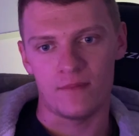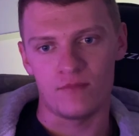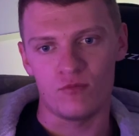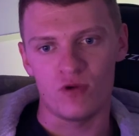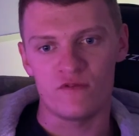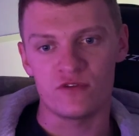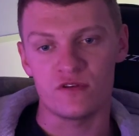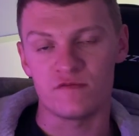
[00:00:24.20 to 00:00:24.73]

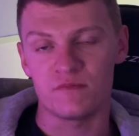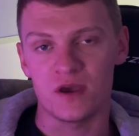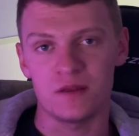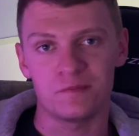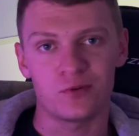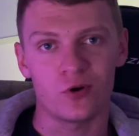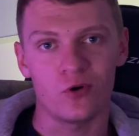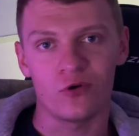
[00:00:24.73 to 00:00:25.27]
Whether you've
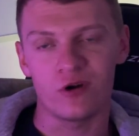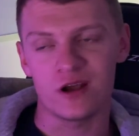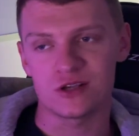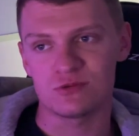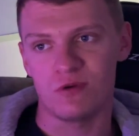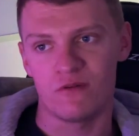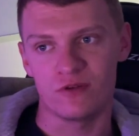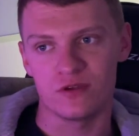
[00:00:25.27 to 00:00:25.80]
made
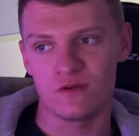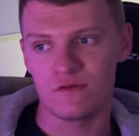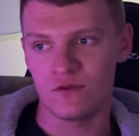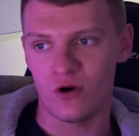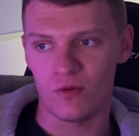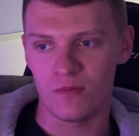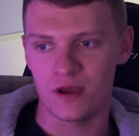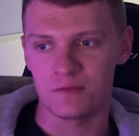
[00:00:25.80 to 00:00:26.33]
progress, whether you've
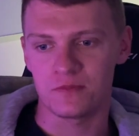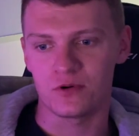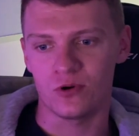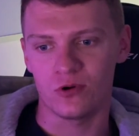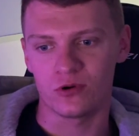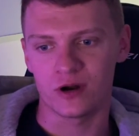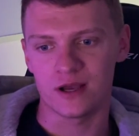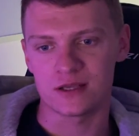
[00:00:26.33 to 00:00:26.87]
not made
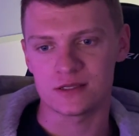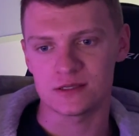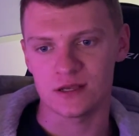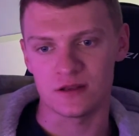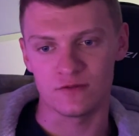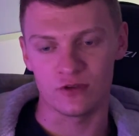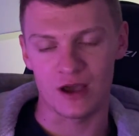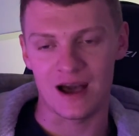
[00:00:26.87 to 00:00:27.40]
progress,
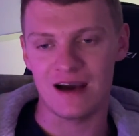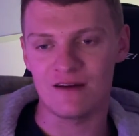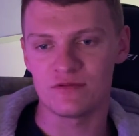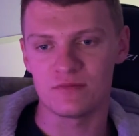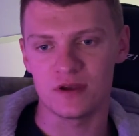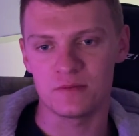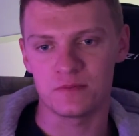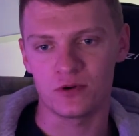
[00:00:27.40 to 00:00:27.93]
and if you
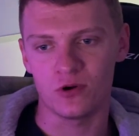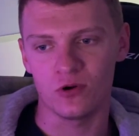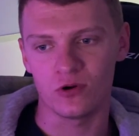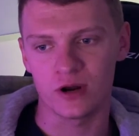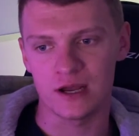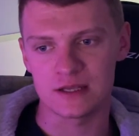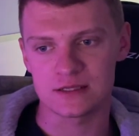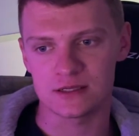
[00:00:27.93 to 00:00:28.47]
haven't made
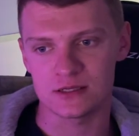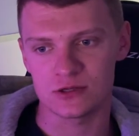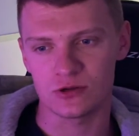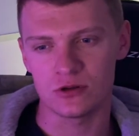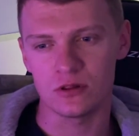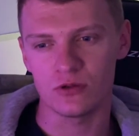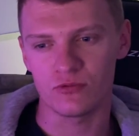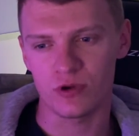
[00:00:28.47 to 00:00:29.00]
progress, it's going
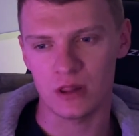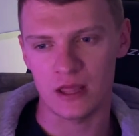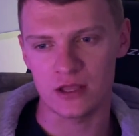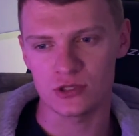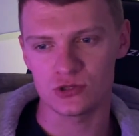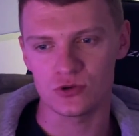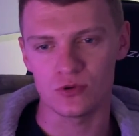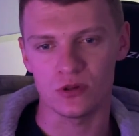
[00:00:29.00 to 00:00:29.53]
to
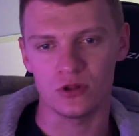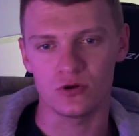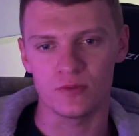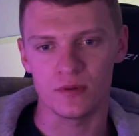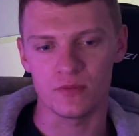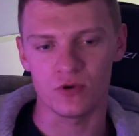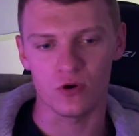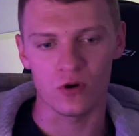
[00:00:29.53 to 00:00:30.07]
relate to you a little
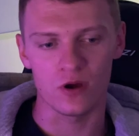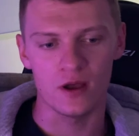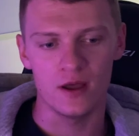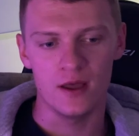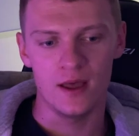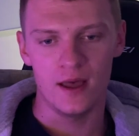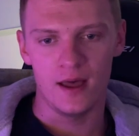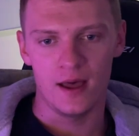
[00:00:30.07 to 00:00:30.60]
bit more,
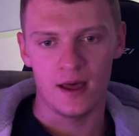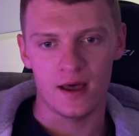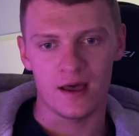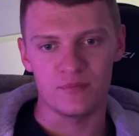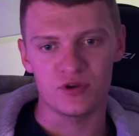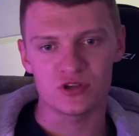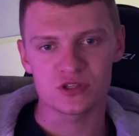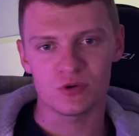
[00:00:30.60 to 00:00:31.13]

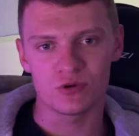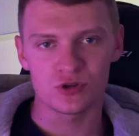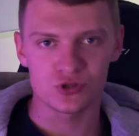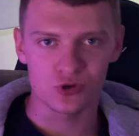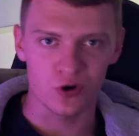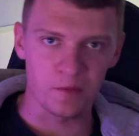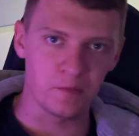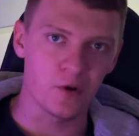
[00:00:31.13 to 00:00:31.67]
because I want to
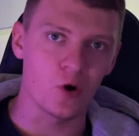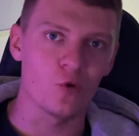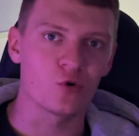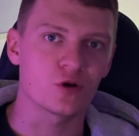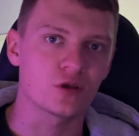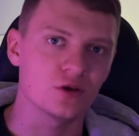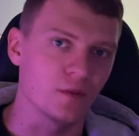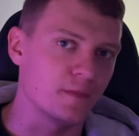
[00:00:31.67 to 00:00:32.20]
sort of
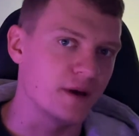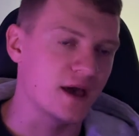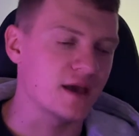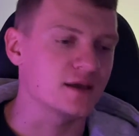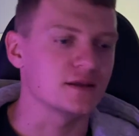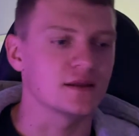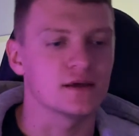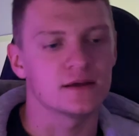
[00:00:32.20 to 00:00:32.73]
poke your
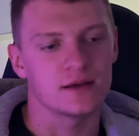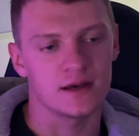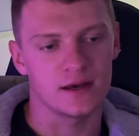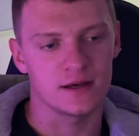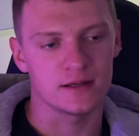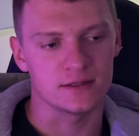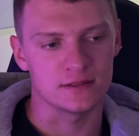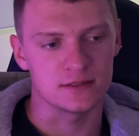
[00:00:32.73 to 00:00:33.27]
pain
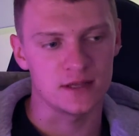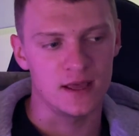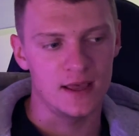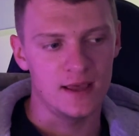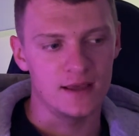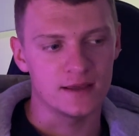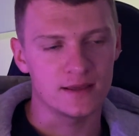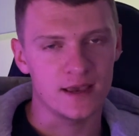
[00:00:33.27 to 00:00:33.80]
and
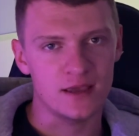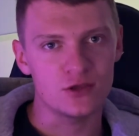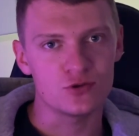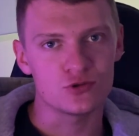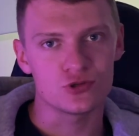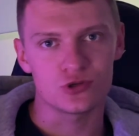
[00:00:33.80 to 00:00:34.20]
get you